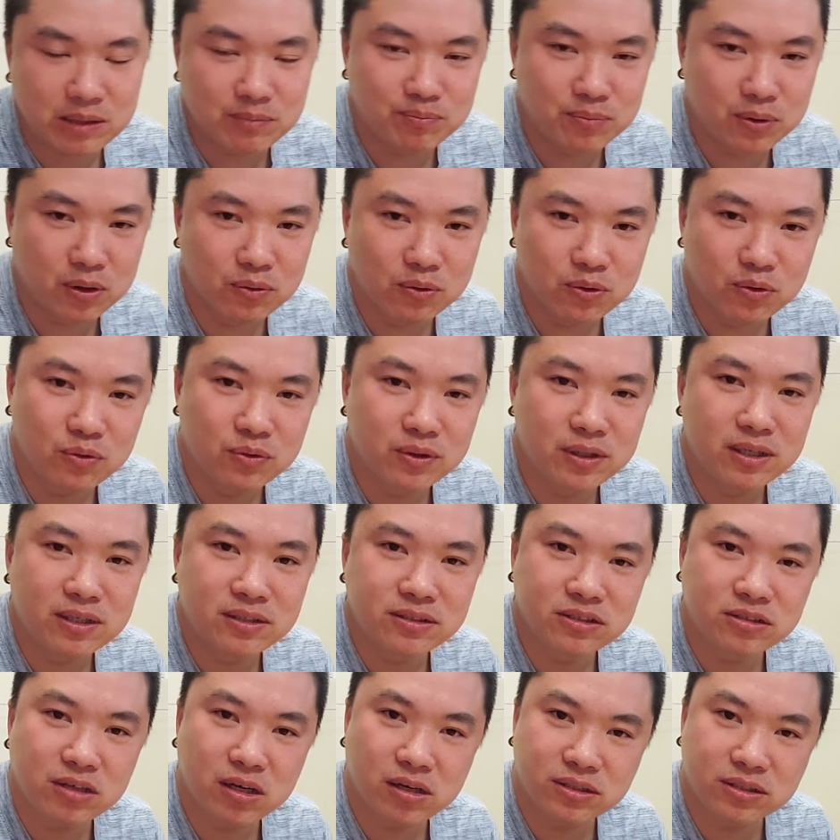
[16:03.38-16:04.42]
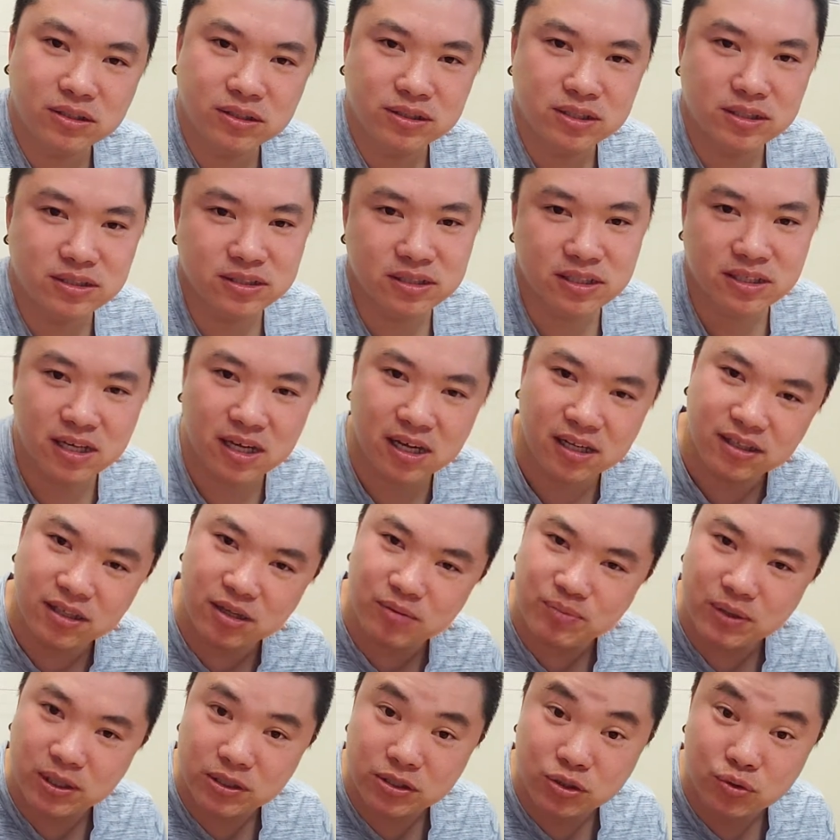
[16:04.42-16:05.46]
bulgogi sauce because it got
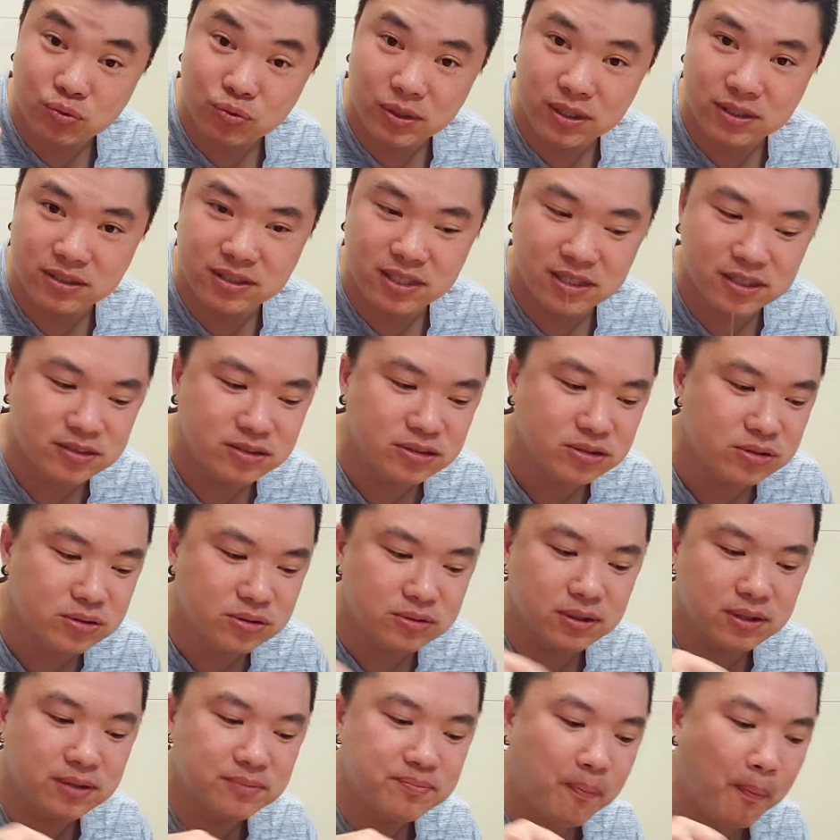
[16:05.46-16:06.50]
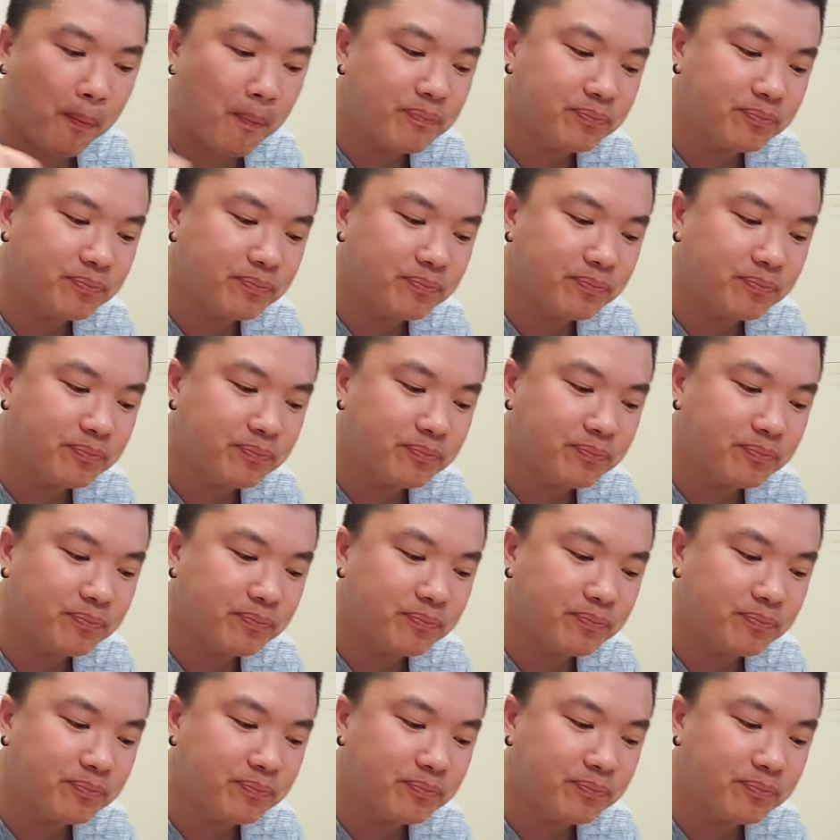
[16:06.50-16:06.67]
maybe a sweet taste to it.